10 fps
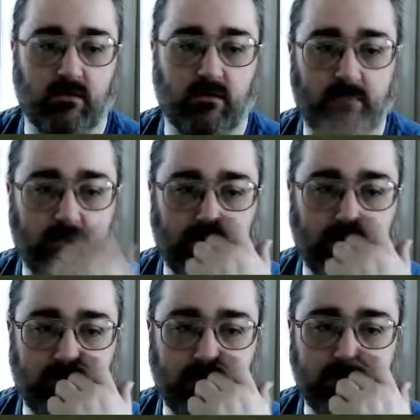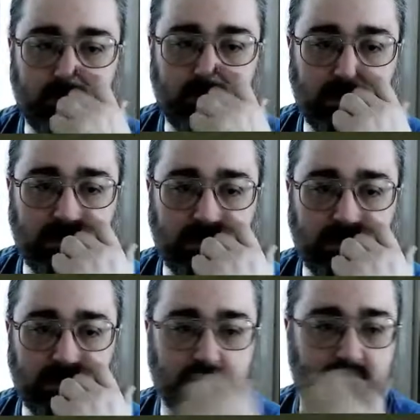I apparently haven't actually collected
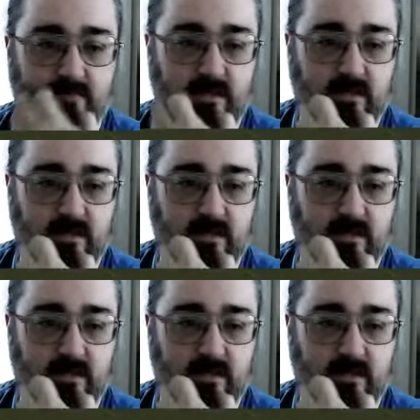data from here.